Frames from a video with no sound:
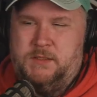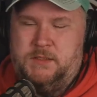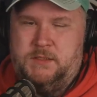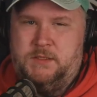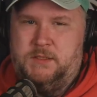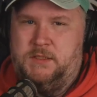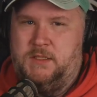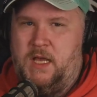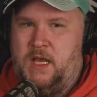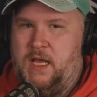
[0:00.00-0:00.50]

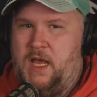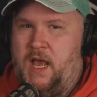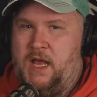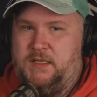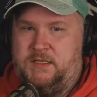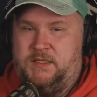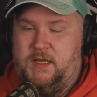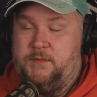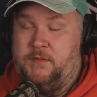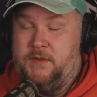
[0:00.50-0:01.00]
they had
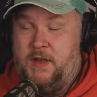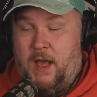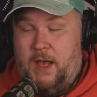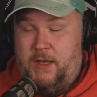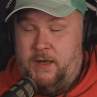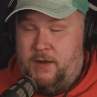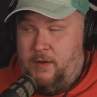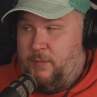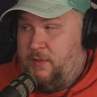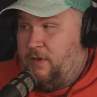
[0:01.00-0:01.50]
something. Now, I
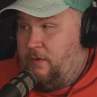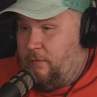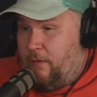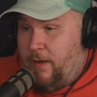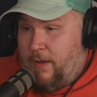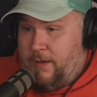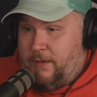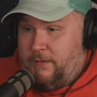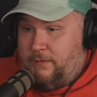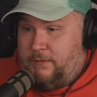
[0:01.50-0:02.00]
ended up being
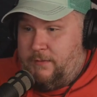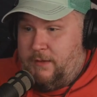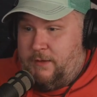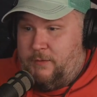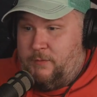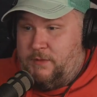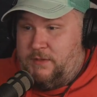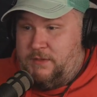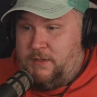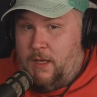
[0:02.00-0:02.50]
right, like
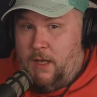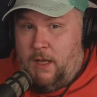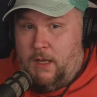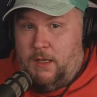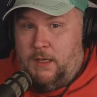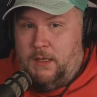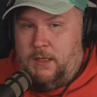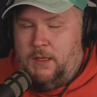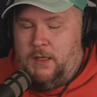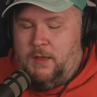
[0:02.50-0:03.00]
we saw.
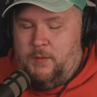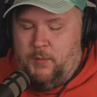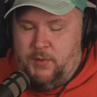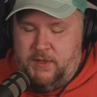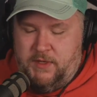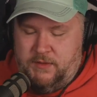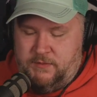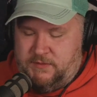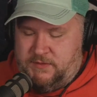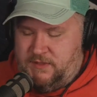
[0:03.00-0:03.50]
But
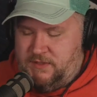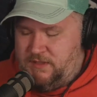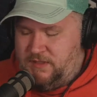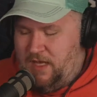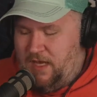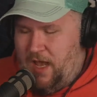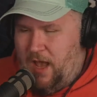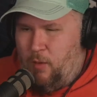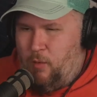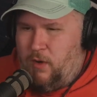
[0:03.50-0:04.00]
it was just
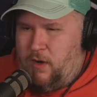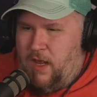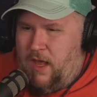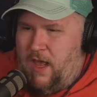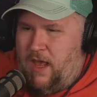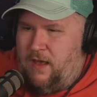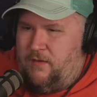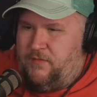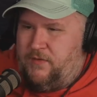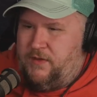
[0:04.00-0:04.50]
like, I want to
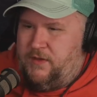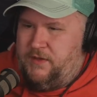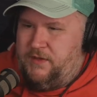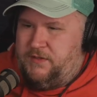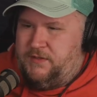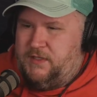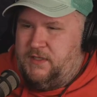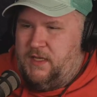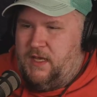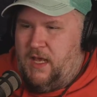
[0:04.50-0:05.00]
have
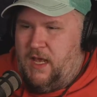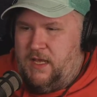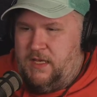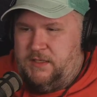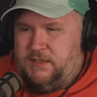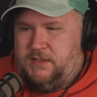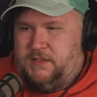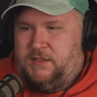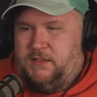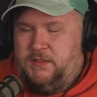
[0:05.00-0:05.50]
this in
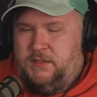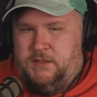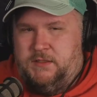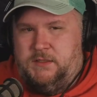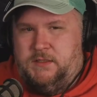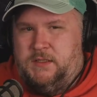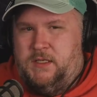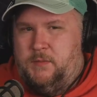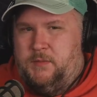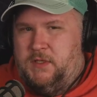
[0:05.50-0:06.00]
case
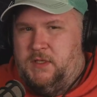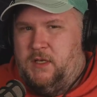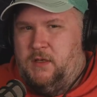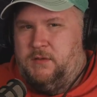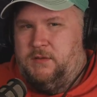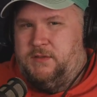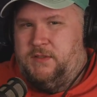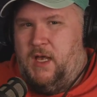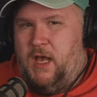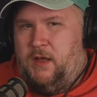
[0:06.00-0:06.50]
something
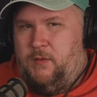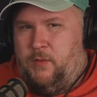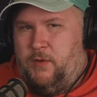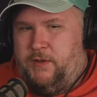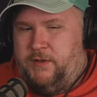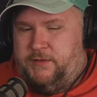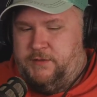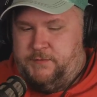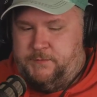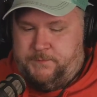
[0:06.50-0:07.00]
goes
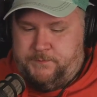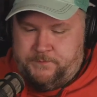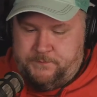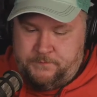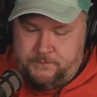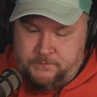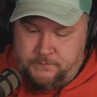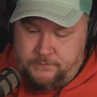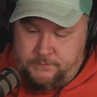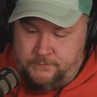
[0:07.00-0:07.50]
sideways.
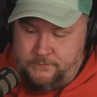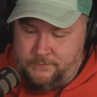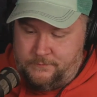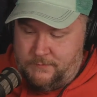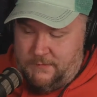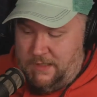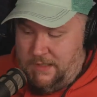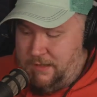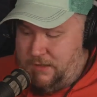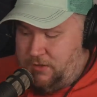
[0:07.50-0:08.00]

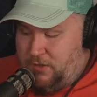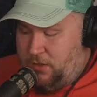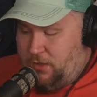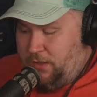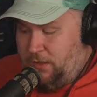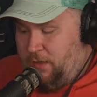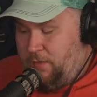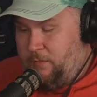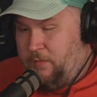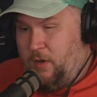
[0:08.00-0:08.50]
And so it
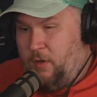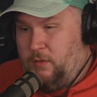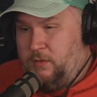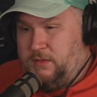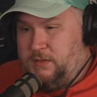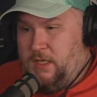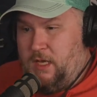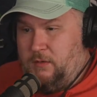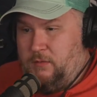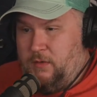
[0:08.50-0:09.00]
ended up going
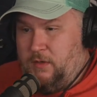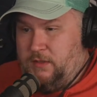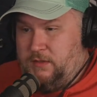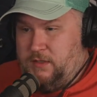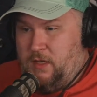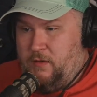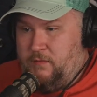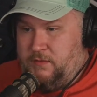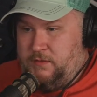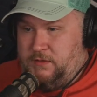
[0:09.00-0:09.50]
sideways,
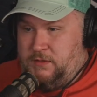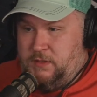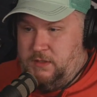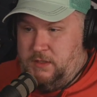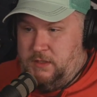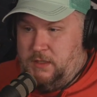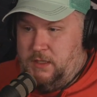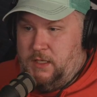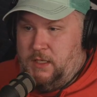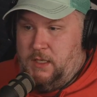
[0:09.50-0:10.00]

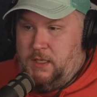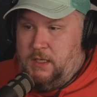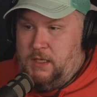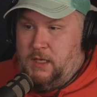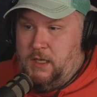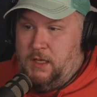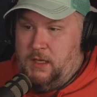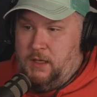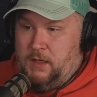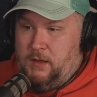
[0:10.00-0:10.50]
obviously.
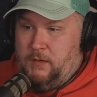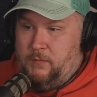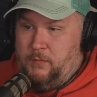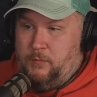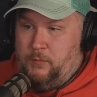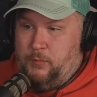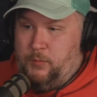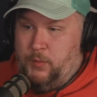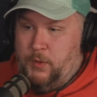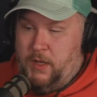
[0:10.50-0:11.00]
Um,
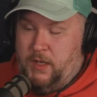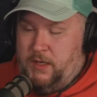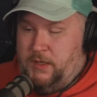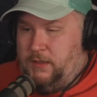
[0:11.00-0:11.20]
but